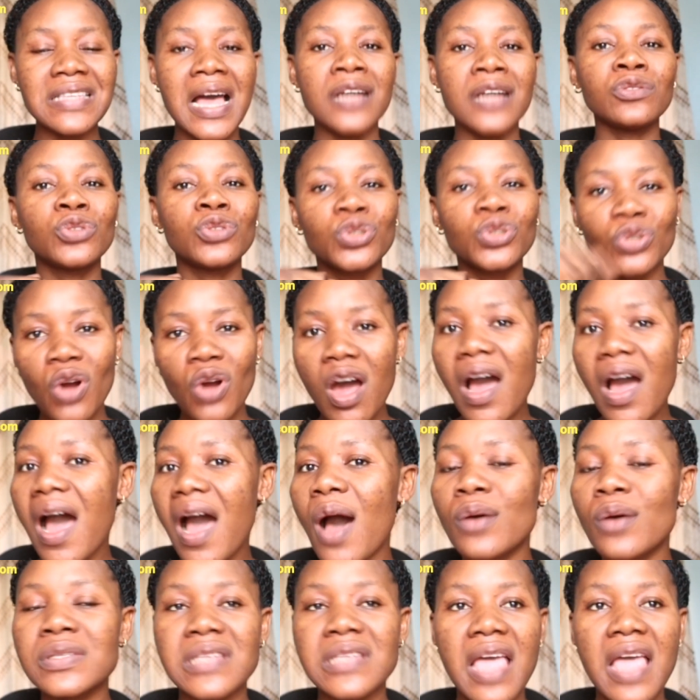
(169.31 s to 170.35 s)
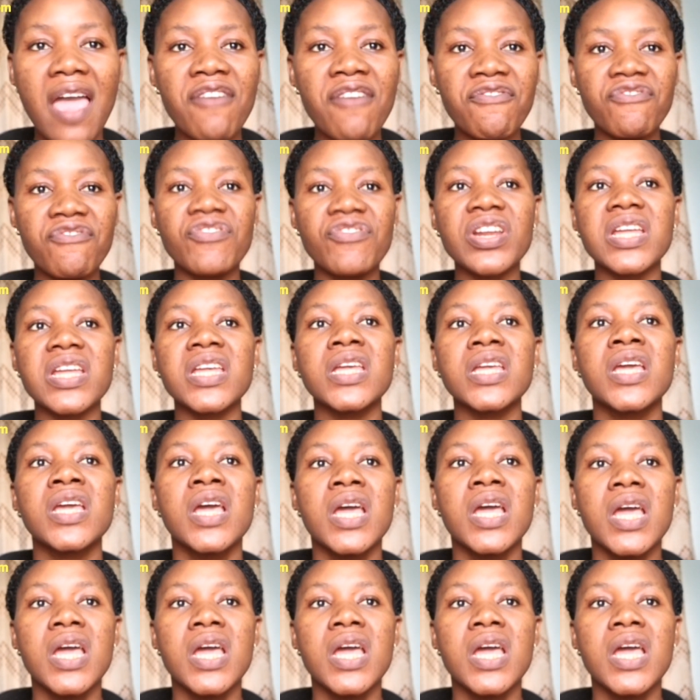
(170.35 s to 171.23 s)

and draw out every